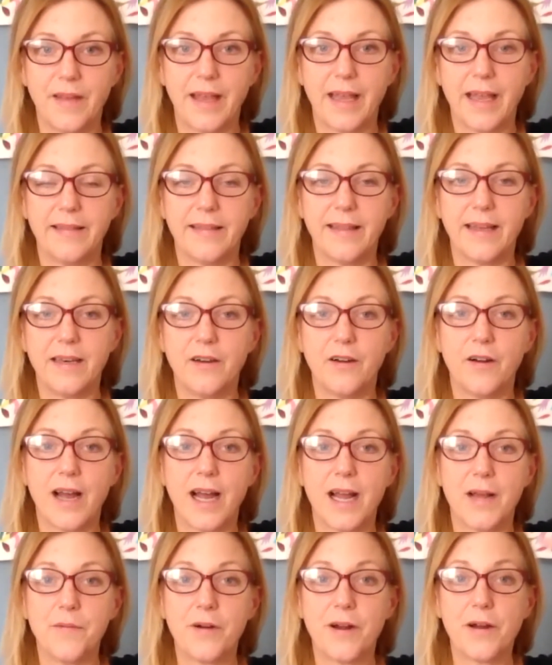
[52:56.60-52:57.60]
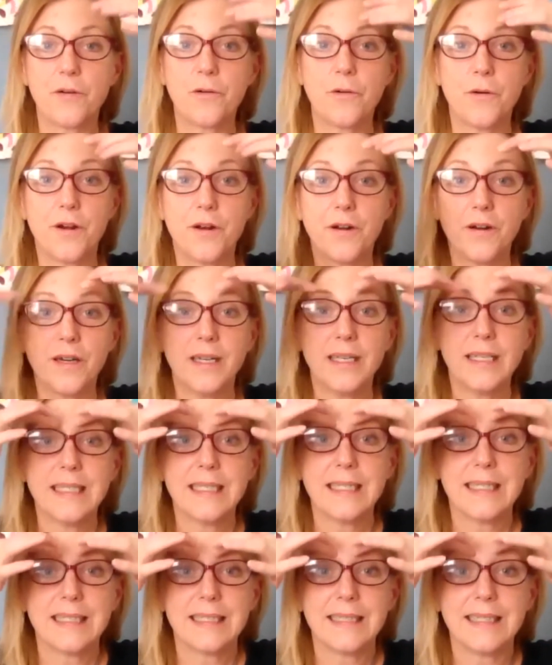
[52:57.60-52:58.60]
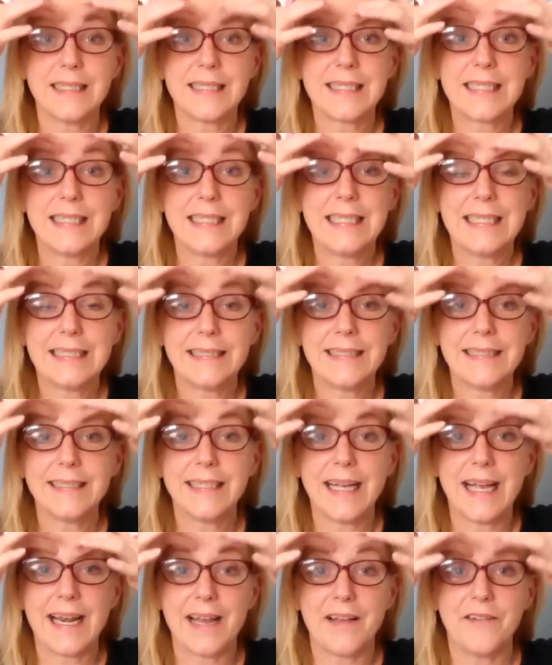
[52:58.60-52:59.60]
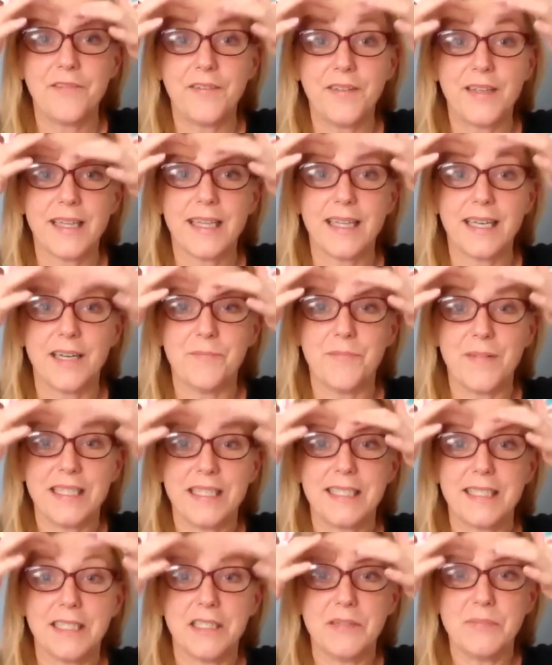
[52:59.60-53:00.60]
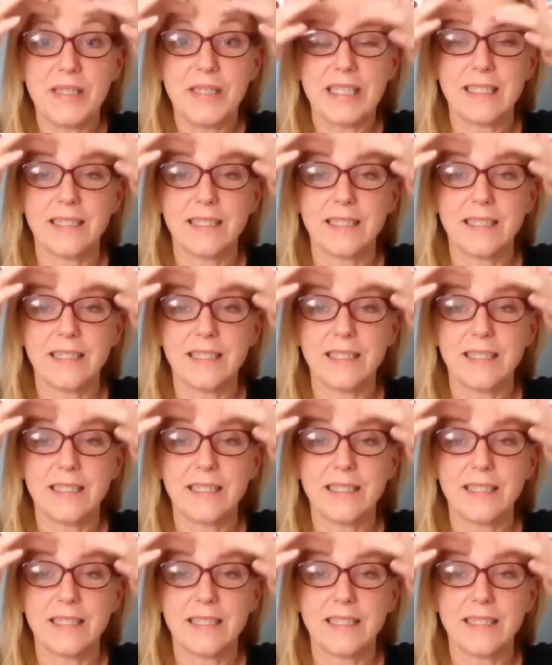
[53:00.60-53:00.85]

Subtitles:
And then your eyebrow corner. This guilt, and I feel it in my stomach.